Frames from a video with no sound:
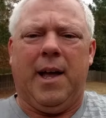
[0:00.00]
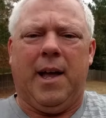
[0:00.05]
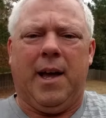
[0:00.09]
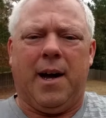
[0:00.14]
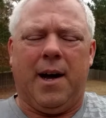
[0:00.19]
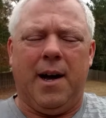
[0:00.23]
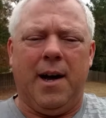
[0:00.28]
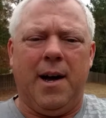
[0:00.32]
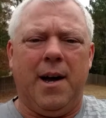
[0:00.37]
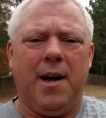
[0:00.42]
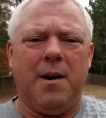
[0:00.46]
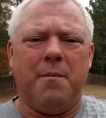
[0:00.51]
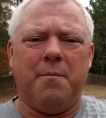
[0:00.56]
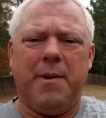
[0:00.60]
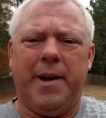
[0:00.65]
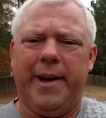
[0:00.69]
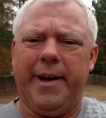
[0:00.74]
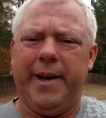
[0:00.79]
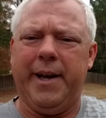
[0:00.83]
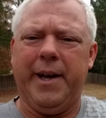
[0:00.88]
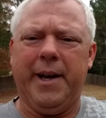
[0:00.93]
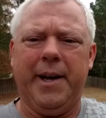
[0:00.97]
um,
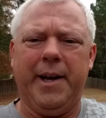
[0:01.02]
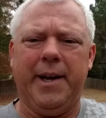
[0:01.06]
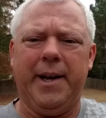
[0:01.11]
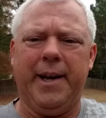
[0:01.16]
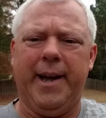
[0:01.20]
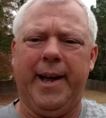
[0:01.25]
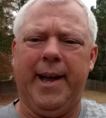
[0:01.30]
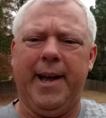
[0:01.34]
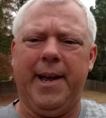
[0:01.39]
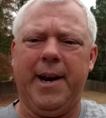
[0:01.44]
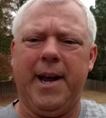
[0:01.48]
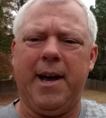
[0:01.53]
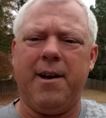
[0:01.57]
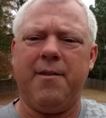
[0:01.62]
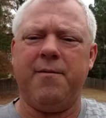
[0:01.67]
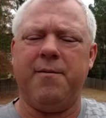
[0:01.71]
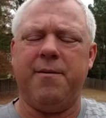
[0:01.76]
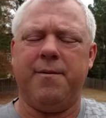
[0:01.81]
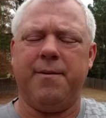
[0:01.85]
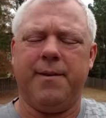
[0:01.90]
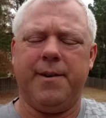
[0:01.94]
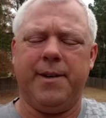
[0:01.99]
and
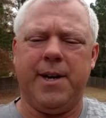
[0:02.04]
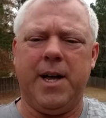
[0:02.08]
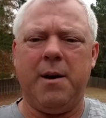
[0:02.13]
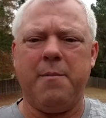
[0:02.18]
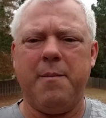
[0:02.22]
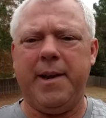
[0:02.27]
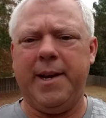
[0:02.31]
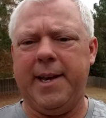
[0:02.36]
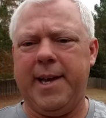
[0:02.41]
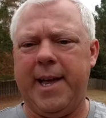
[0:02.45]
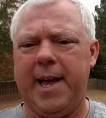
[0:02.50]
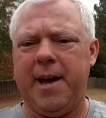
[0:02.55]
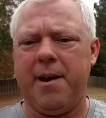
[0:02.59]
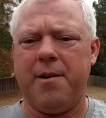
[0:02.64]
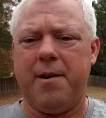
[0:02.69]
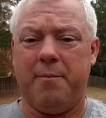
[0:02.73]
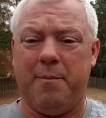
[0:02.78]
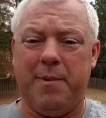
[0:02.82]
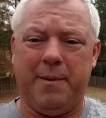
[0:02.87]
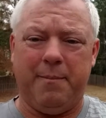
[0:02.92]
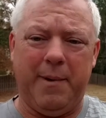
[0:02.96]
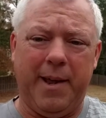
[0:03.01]
I've come encounter,
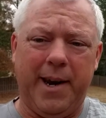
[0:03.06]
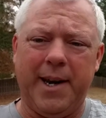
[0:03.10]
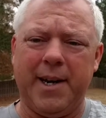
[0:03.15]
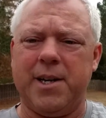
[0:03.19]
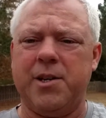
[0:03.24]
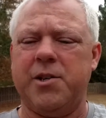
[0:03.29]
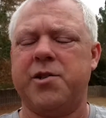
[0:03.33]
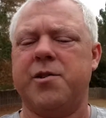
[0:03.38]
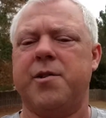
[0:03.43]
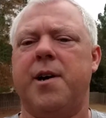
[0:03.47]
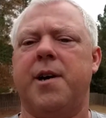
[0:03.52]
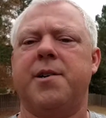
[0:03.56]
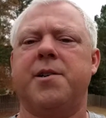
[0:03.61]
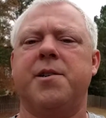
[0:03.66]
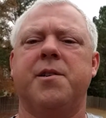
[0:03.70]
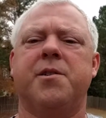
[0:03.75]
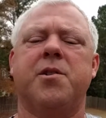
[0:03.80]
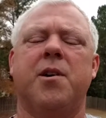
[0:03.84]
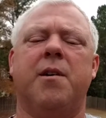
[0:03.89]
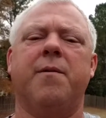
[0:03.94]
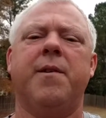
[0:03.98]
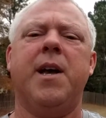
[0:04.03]
I've been in construction,
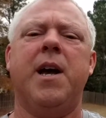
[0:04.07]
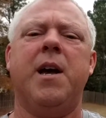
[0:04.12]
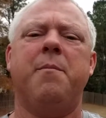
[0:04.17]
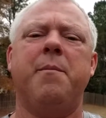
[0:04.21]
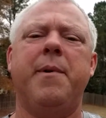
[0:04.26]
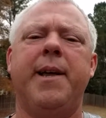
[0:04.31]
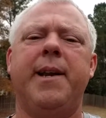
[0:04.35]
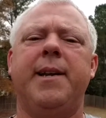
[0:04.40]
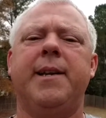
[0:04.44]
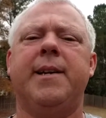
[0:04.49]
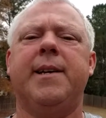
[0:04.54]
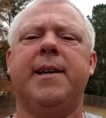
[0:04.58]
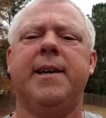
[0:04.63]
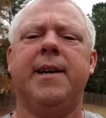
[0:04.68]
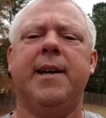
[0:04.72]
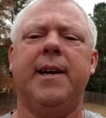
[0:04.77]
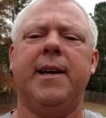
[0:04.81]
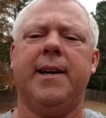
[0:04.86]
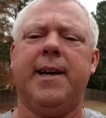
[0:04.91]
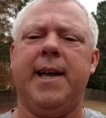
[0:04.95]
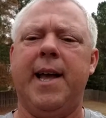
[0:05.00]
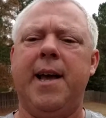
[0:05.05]
so I've come
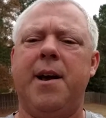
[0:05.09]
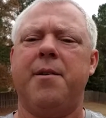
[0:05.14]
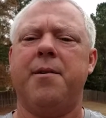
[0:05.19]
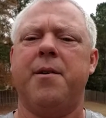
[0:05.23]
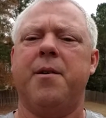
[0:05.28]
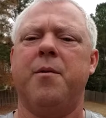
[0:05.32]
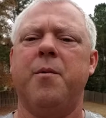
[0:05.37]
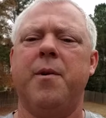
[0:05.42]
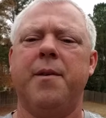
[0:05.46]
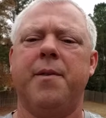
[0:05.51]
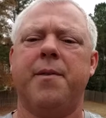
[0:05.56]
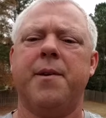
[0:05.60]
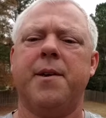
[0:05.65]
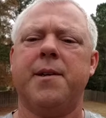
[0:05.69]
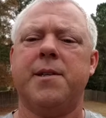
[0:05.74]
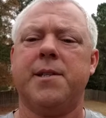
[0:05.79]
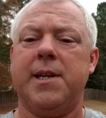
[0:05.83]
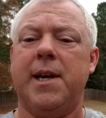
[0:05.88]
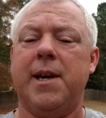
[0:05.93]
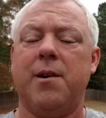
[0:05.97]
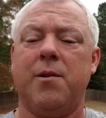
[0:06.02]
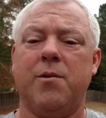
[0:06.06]
encounter with
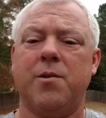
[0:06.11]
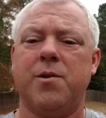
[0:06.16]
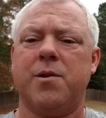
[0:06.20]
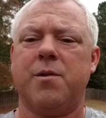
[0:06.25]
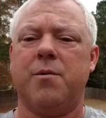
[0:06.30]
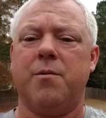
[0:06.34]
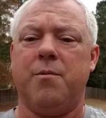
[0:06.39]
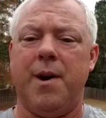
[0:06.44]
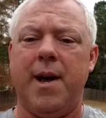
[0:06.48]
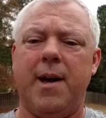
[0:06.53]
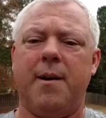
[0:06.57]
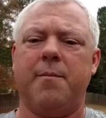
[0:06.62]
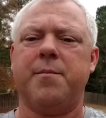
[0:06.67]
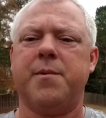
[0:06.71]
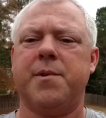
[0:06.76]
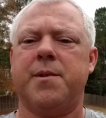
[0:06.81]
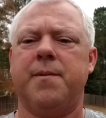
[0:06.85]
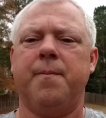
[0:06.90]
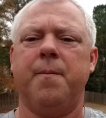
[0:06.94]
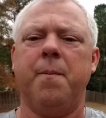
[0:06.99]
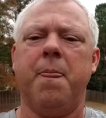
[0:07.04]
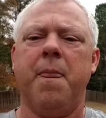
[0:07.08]
sales
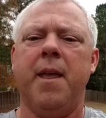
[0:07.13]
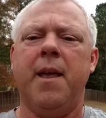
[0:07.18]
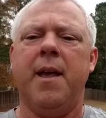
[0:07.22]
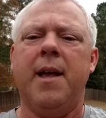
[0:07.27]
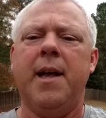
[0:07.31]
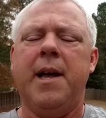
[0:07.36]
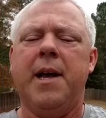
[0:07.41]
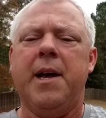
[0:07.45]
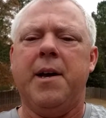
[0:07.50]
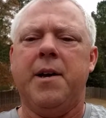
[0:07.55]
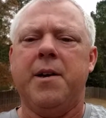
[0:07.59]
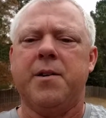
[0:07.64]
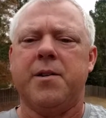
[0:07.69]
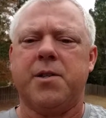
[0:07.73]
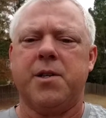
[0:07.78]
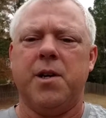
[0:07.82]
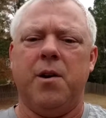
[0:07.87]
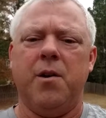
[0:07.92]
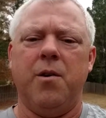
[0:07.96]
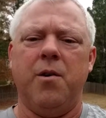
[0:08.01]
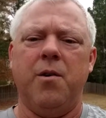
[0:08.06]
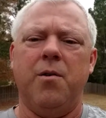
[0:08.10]
reps.
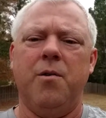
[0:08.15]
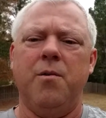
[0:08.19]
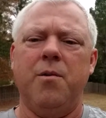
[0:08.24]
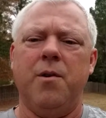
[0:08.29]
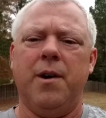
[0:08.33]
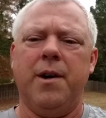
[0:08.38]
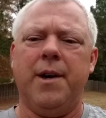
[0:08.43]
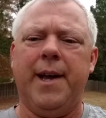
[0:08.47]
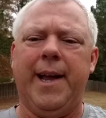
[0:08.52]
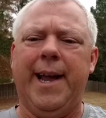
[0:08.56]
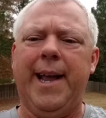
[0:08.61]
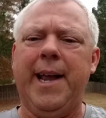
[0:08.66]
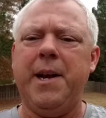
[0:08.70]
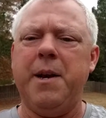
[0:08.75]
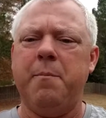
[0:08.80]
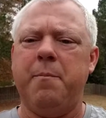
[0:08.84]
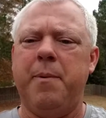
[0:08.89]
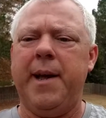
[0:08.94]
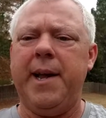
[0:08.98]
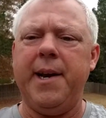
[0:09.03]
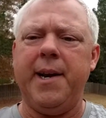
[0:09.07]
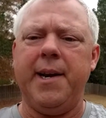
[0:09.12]
So,
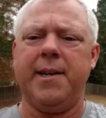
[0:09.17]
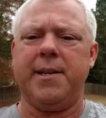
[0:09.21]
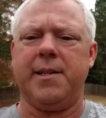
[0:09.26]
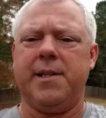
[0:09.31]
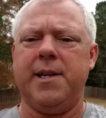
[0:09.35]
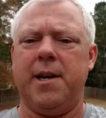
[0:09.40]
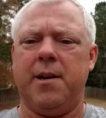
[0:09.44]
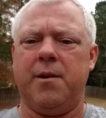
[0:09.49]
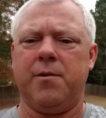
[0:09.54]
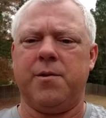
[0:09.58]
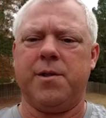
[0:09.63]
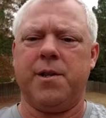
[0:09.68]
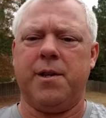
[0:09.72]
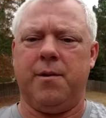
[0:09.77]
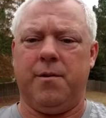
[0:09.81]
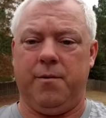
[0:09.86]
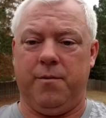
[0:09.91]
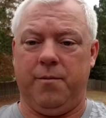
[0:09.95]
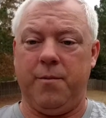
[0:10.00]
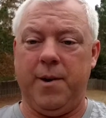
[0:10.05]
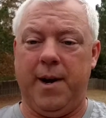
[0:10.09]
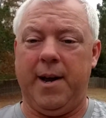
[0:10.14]
independent sales
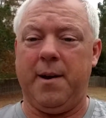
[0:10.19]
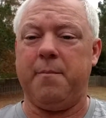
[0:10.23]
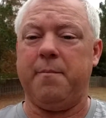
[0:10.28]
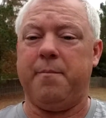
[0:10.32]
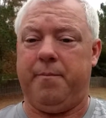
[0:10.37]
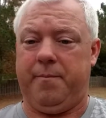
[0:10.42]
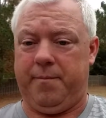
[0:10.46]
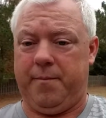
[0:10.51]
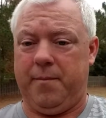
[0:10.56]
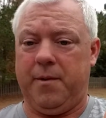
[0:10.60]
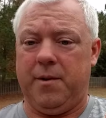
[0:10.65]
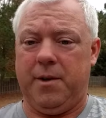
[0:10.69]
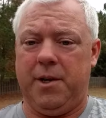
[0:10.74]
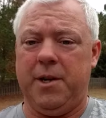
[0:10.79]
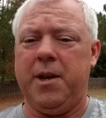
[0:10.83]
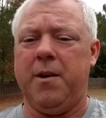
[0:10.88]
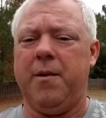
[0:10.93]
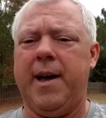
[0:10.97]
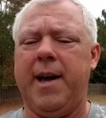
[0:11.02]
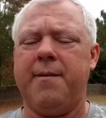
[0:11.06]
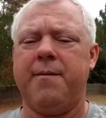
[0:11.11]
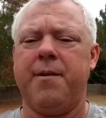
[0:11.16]
rep, you
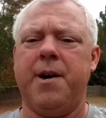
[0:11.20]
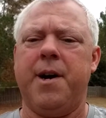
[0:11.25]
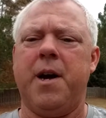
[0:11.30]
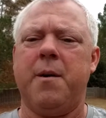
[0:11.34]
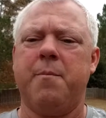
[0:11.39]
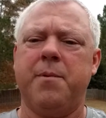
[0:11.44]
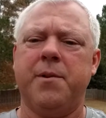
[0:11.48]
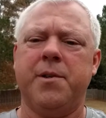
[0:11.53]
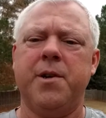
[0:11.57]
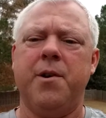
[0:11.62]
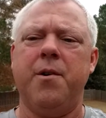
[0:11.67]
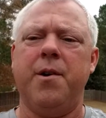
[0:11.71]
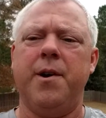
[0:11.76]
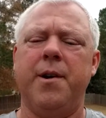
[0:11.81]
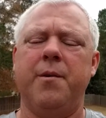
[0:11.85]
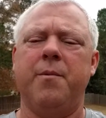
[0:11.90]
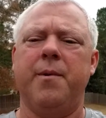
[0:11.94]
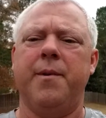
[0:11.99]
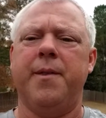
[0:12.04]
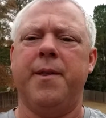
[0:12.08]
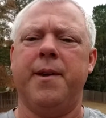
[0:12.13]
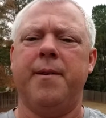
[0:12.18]
know, having an opportunity
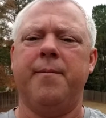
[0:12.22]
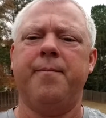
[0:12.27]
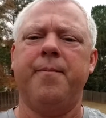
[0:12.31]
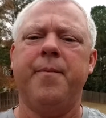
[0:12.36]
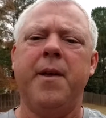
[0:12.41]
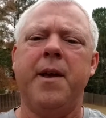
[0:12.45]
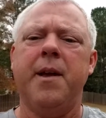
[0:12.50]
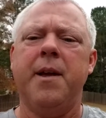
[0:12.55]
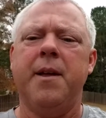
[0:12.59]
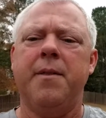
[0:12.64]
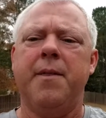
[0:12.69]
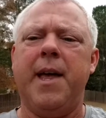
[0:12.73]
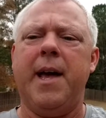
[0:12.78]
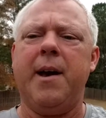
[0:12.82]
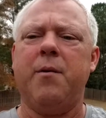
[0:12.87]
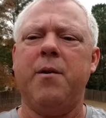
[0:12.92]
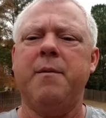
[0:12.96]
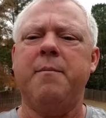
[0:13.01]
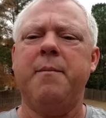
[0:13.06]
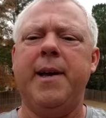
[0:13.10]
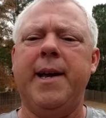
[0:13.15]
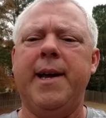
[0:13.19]
with them, that
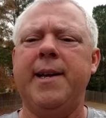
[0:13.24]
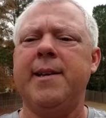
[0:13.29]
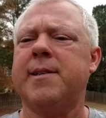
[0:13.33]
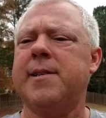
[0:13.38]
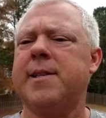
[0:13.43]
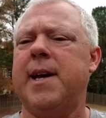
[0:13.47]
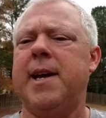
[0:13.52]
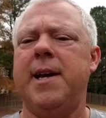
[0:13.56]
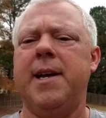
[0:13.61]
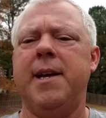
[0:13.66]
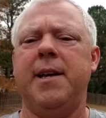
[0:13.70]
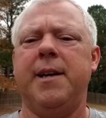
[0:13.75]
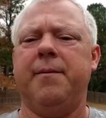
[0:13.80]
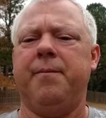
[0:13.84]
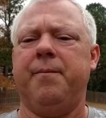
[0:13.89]
would mean, say,